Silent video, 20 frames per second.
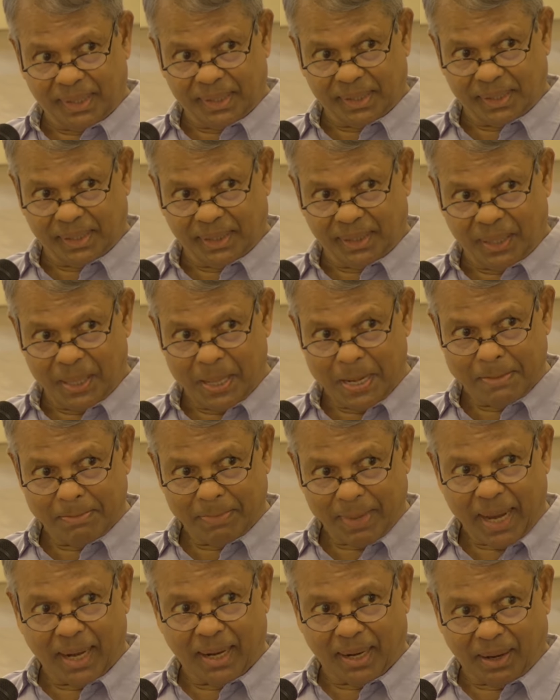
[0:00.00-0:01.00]
see,
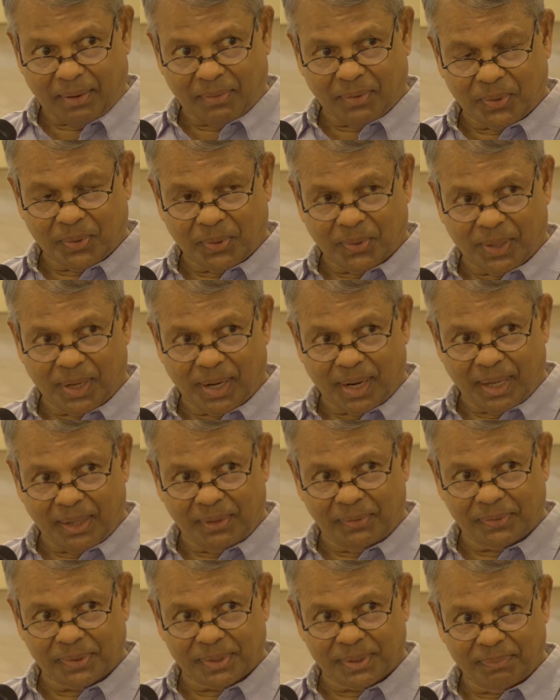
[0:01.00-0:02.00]
and our own
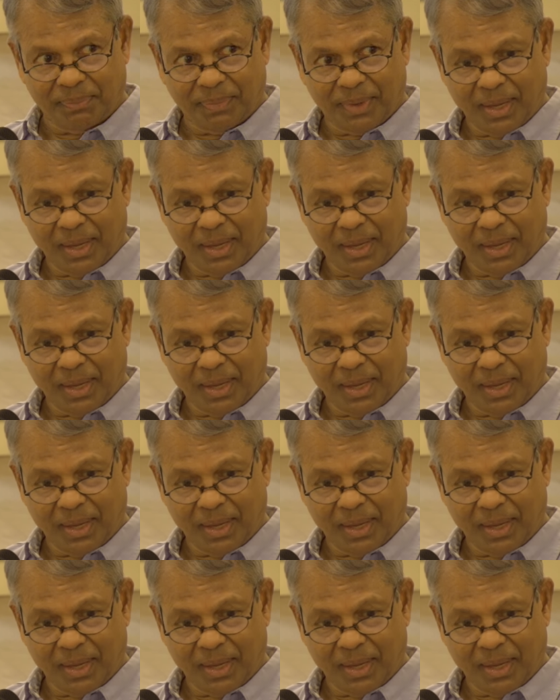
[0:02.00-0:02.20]
lives,